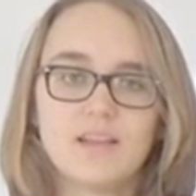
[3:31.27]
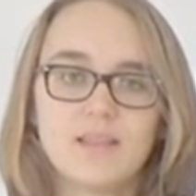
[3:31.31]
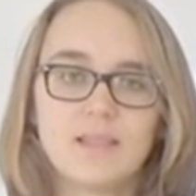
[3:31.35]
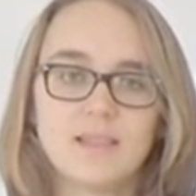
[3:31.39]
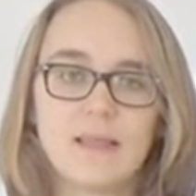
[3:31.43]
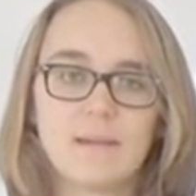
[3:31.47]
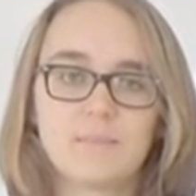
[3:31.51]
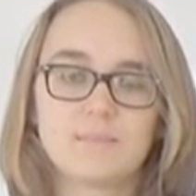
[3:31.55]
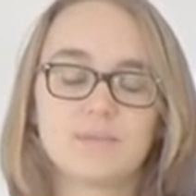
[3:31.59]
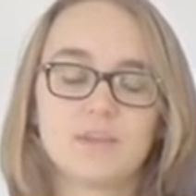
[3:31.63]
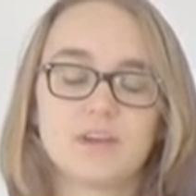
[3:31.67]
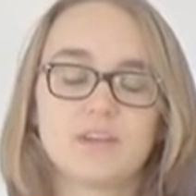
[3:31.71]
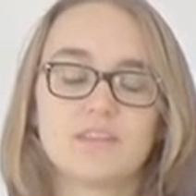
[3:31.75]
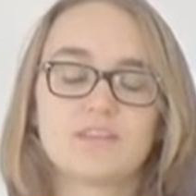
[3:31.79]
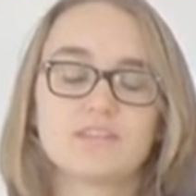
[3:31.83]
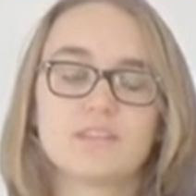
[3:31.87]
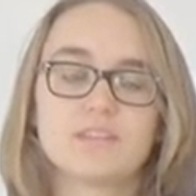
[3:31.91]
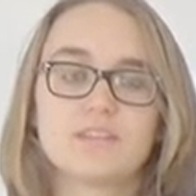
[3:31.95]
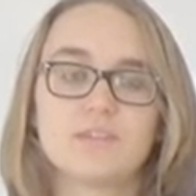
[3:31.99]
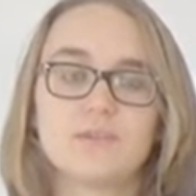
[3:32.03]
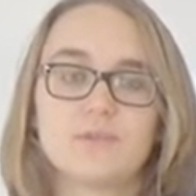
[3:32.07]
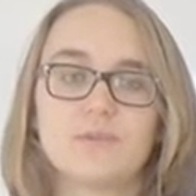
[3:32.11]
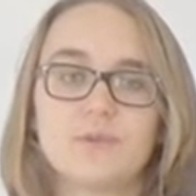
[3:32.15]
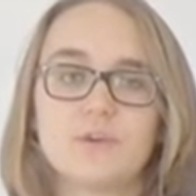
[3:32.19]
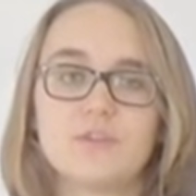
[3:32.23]
Leptons
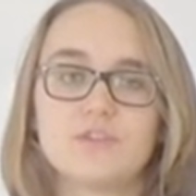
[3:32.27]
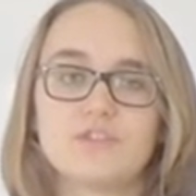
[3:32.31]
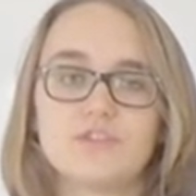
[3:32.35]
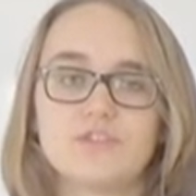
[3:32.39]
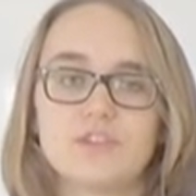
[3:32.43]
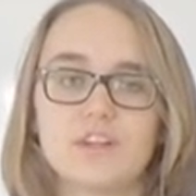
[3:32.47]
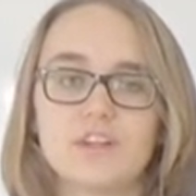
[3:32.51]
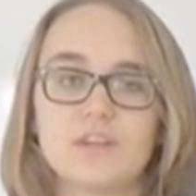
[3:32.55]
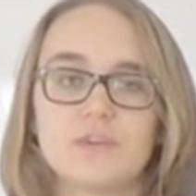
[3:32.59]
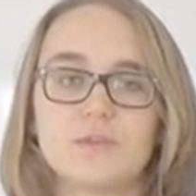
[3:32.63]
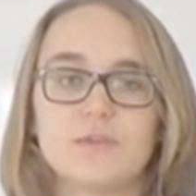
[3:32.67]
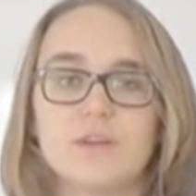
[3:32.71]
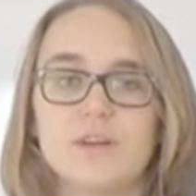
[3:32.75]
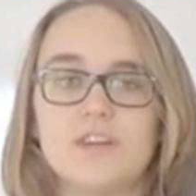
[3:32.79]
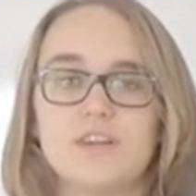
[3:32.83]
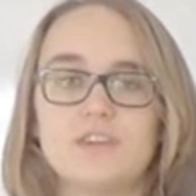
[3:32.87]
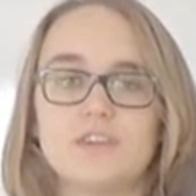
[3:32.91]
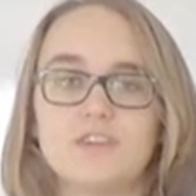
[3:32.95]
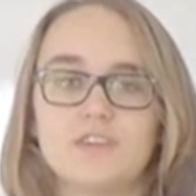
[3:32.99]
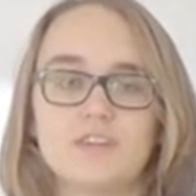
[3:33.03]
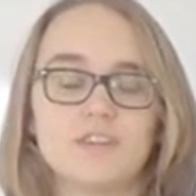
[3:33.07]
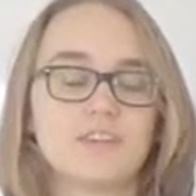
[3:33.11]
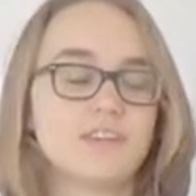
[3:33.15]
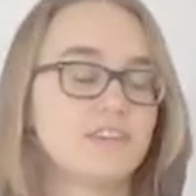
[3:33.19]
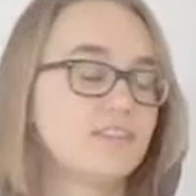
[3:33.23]
in the first
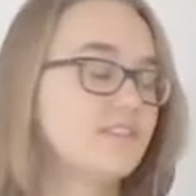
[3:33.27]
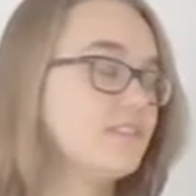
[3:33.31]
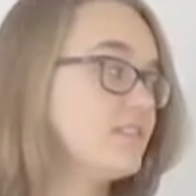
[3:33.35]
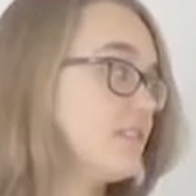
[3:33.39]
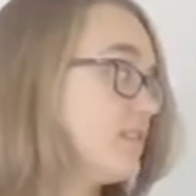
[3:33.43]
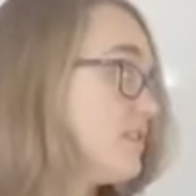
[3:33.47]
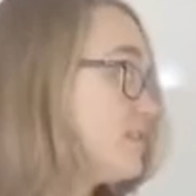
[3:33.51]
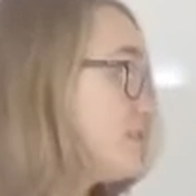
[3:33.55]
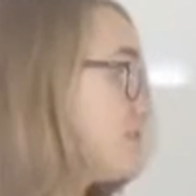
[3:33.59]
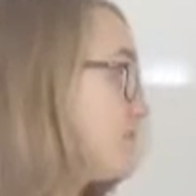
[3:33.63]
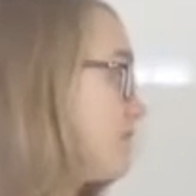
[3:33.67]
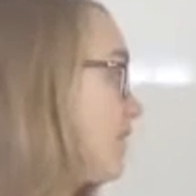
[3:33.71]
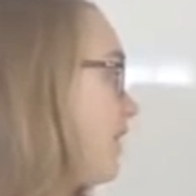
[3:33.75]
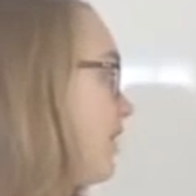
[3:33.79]
generation consist